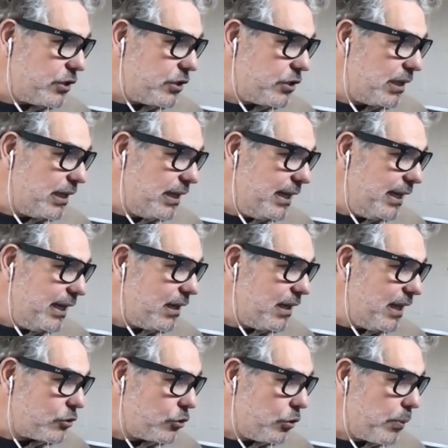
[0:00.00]

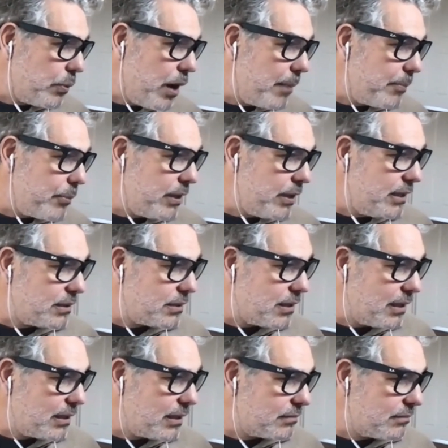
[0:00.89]
traditionally intellectual
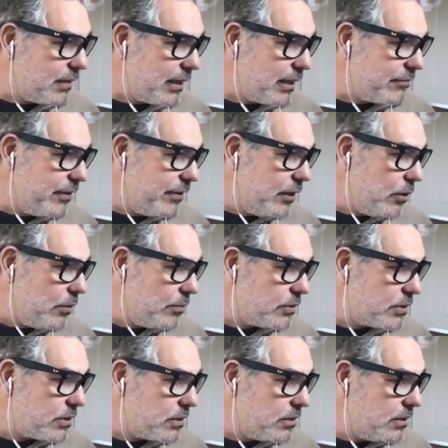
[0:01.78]
properties
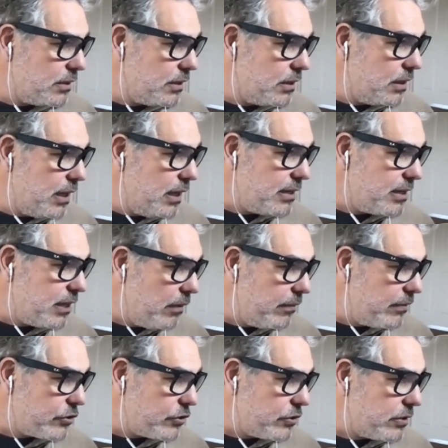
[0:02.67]
like films
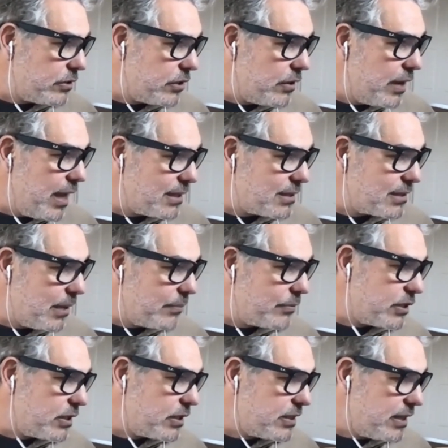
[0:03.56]
and television,
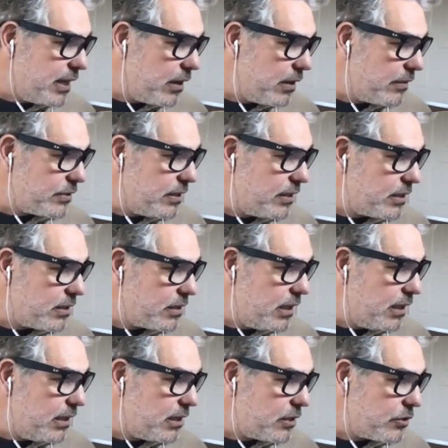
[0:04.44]
they're not subject to
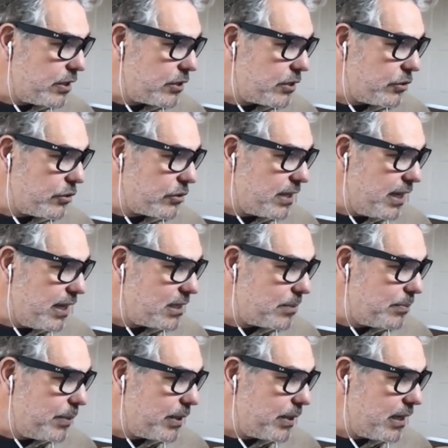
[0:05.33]
tariffs in the
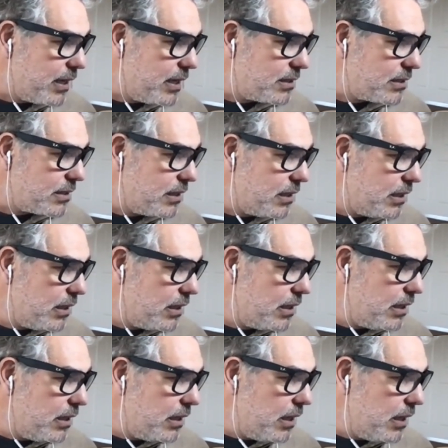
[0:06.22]
traditional sense
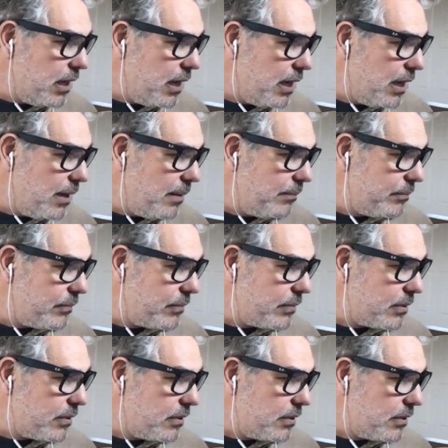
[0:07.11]
because
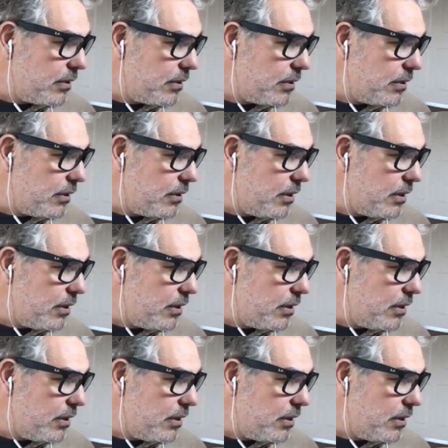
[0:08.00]
um,